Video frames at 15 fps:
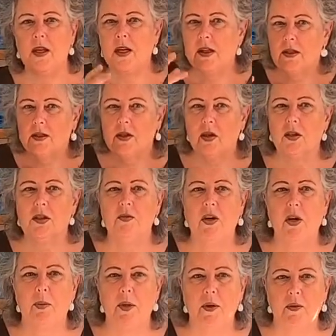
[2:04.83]
they start
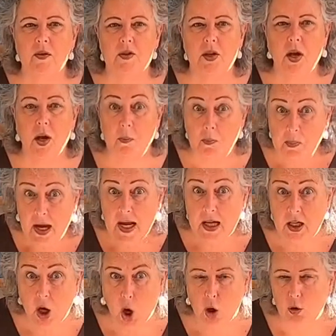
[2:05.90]
developing the term
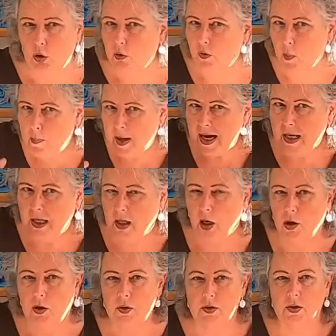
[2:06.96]
pinko, you're a pinko.